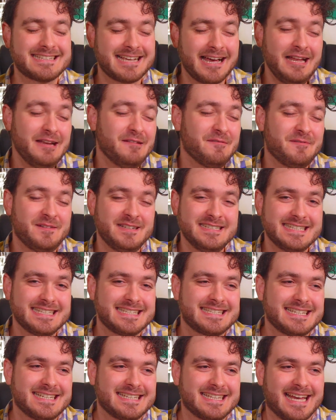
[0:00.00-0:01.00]
kind of fun to
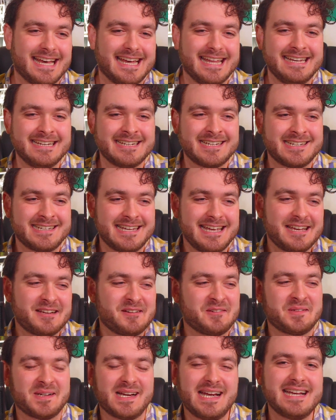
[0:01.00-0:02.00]
see that, and
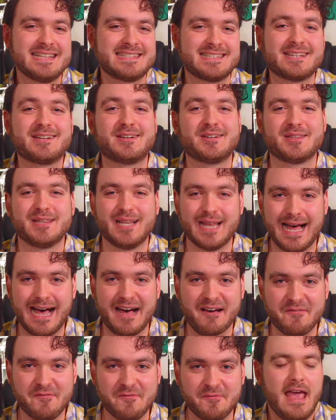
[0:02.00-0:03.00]
it creates a good
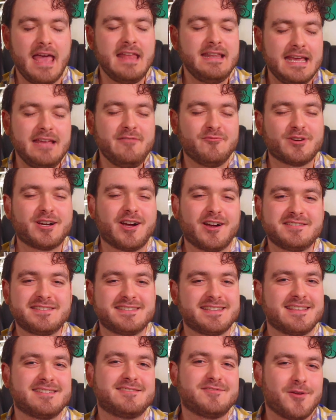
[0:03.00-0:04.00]
laugh. And in regards
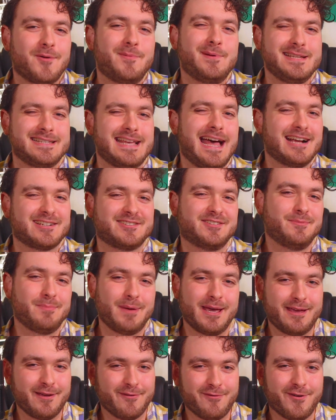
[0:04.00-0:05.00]
to this, nobody's actually
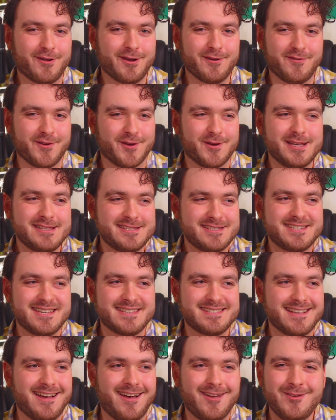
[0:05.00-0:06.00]
making fun of you. It's
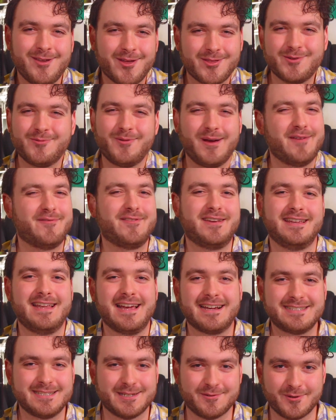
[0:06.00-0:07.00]
just another way of
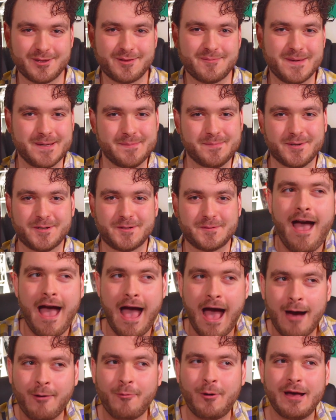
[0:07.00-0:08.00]
connecting with people.
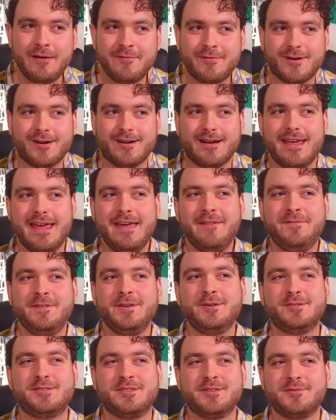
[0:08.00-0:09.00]
However, if
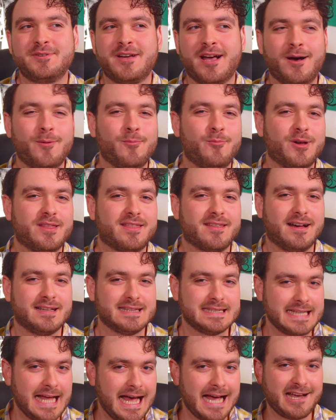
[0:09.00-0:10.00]
you do come with a
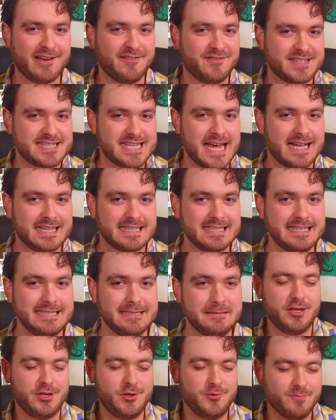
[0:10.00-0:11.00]
lack of
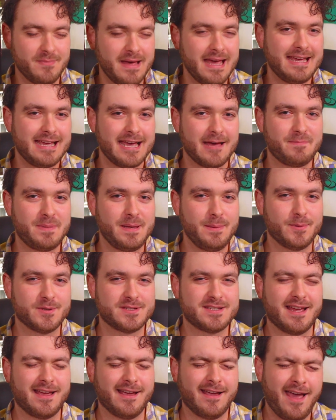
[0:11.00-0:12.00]
Italian, you may get people
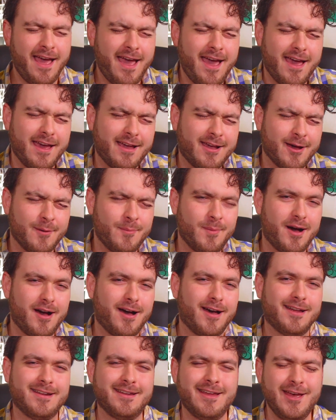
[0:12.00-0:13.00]
saying, hey, come
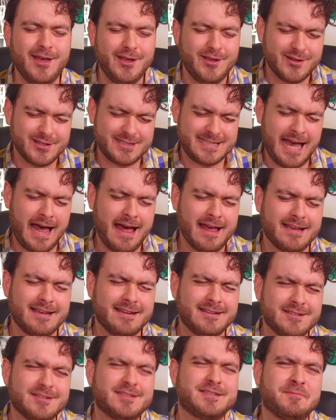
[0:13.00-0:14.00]
on, you're
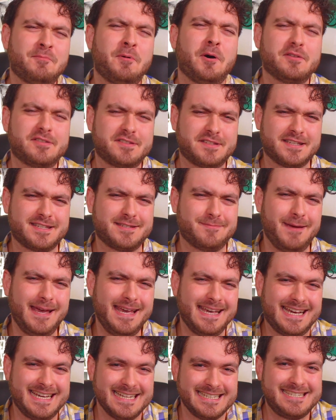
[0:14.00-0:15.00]
Italian, you're supposed to
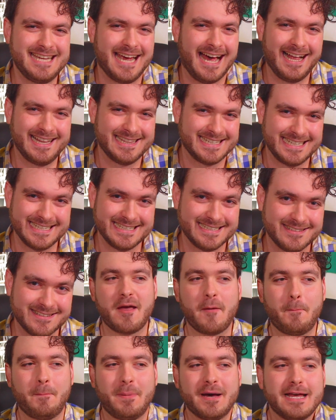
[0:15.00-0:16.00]
speak Italian.
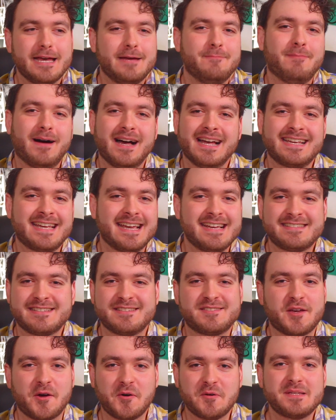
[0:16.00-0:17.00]
But in my case,
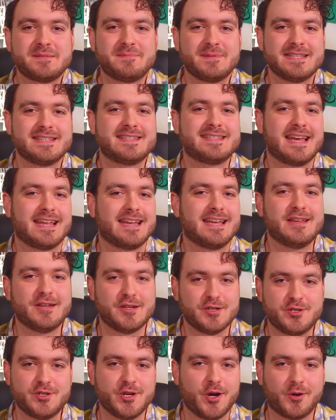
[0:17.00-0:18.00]
it's always been said in
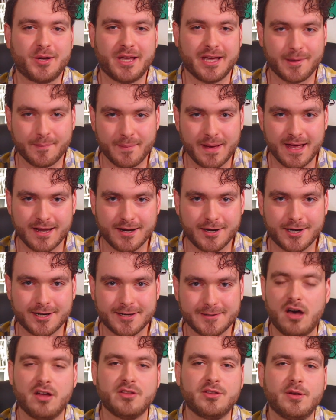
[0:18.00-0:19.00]
a joking manner.
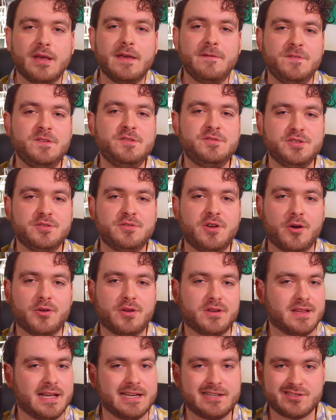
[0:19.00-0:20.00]
Although if you do go
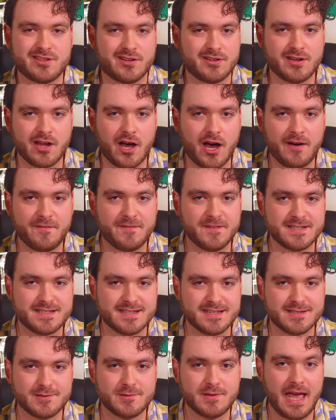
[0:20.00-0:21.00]
to like certain
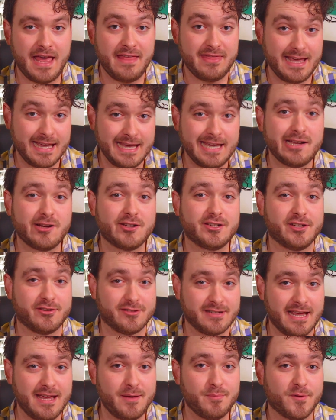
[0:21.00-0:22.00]
offices and they hear your
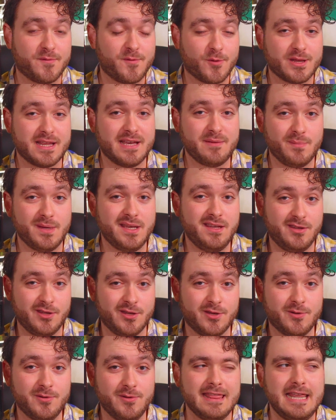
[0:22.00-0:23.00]
name before they meet
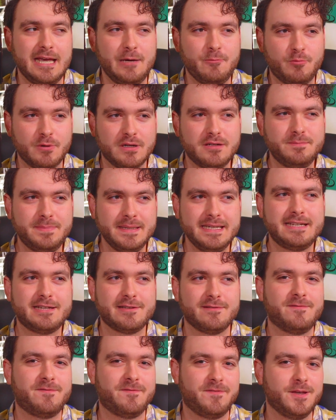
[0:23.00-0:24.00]
you, they will be
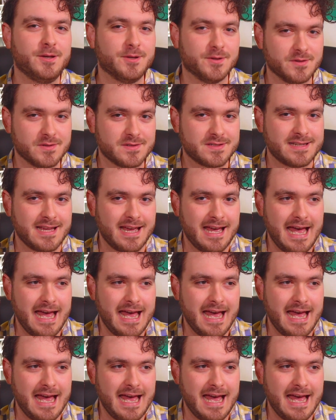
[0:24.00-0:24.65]
confused